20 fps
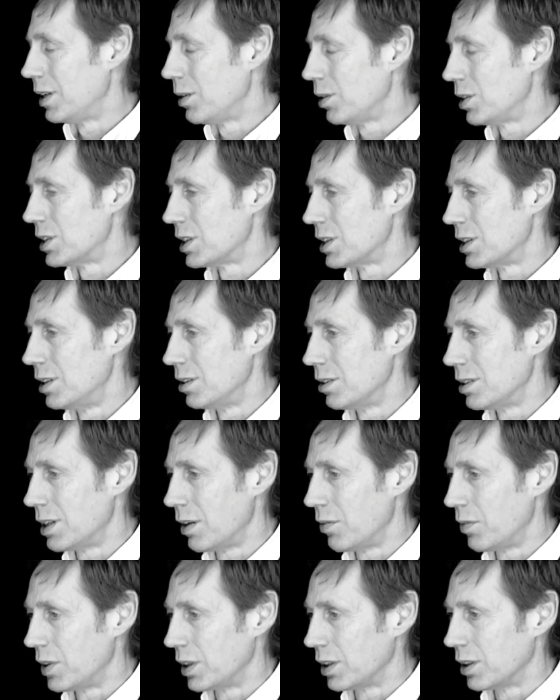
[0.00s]
This isn't
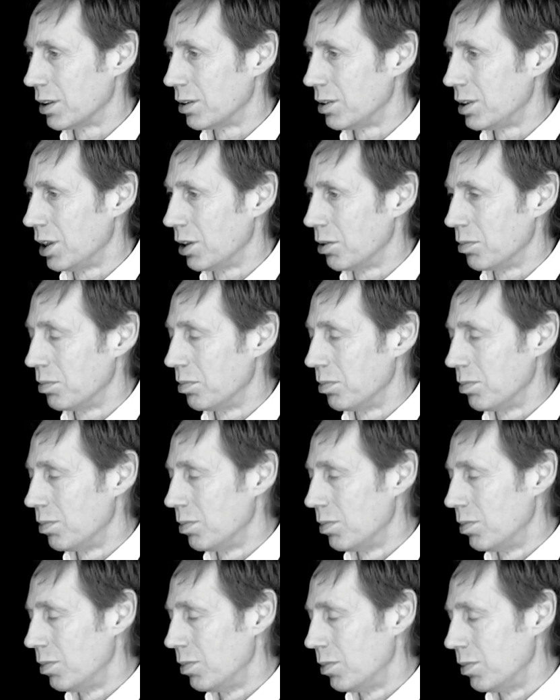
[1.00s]
something that
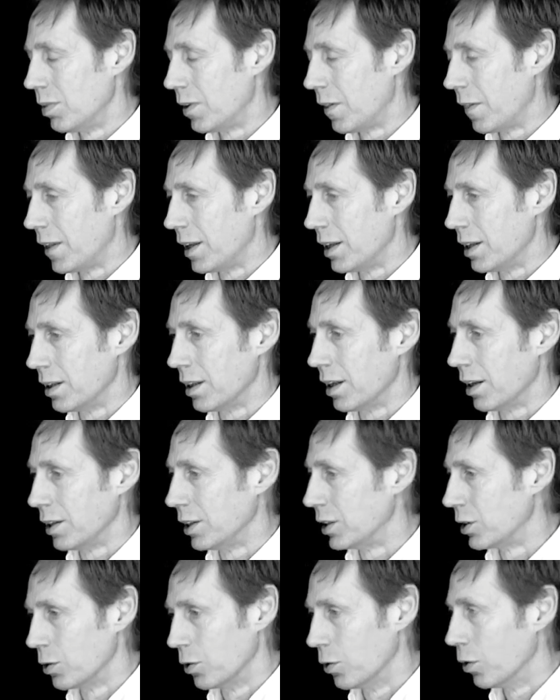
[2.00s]

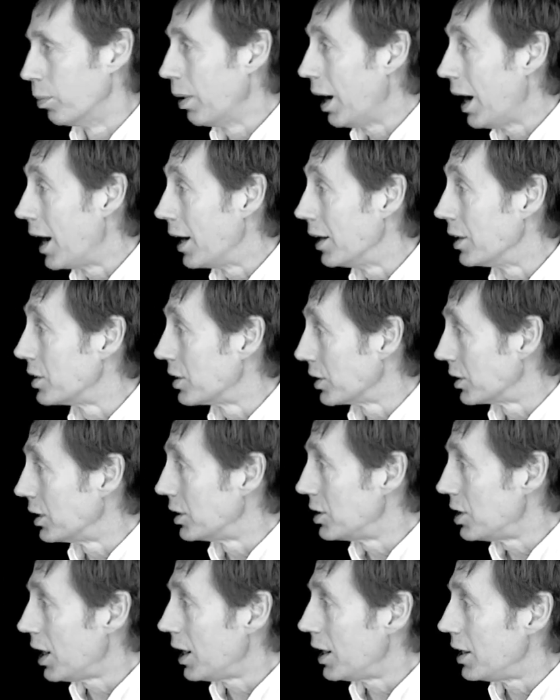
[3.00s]
is good or bad. It's just
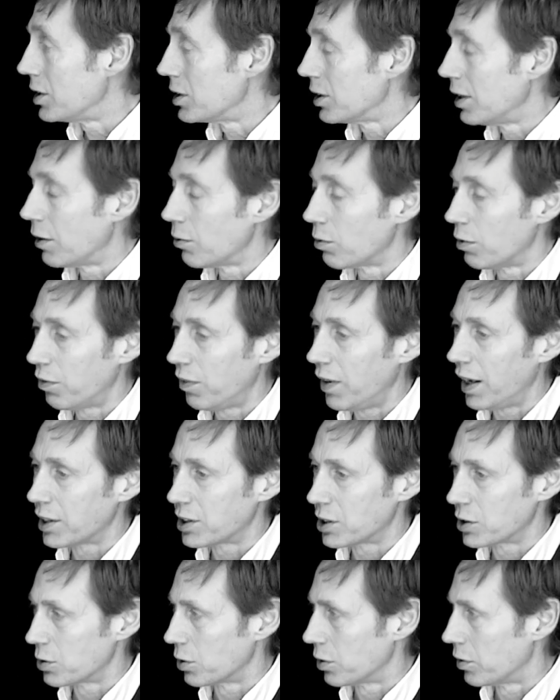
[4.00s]
a change, and that
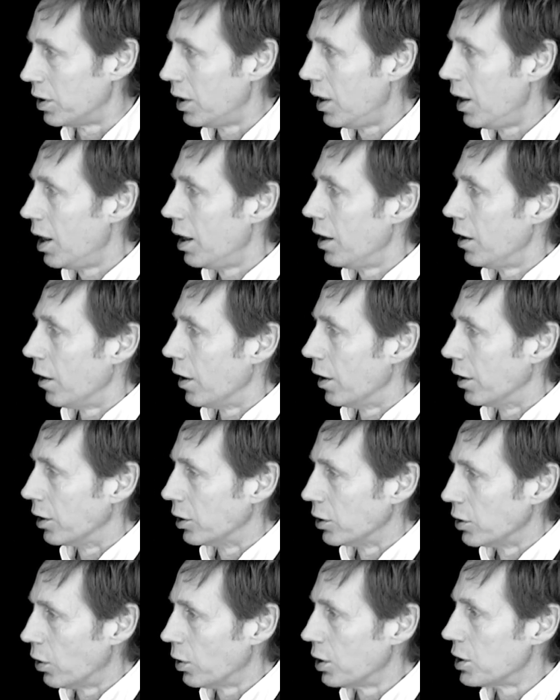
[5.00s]
reflects a sort of an
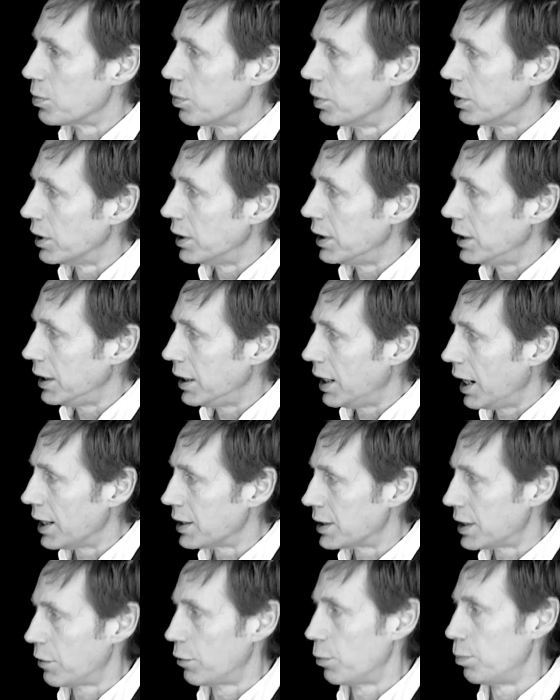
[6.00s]
acknowledgement that he
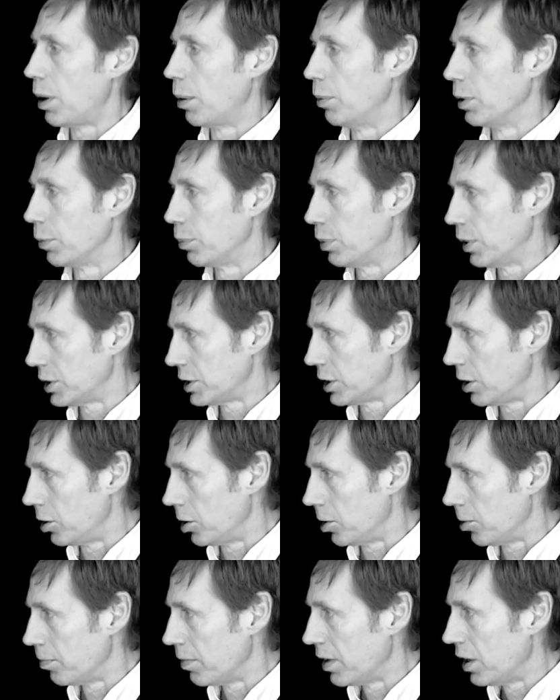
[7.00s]
has to have a public
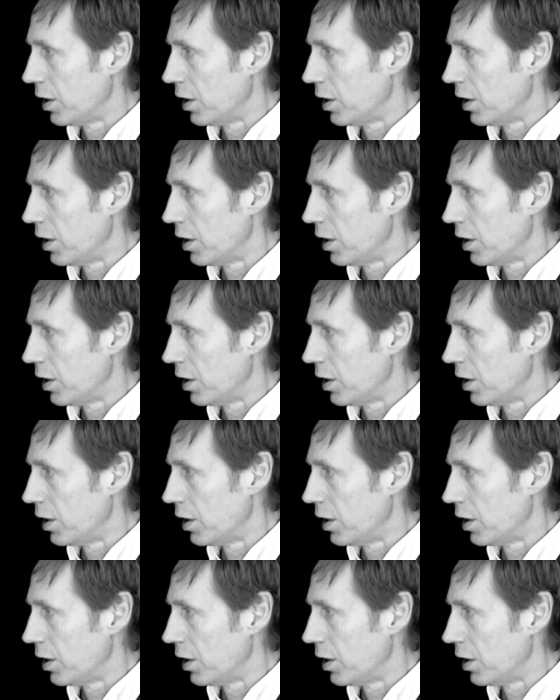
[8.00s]
persona.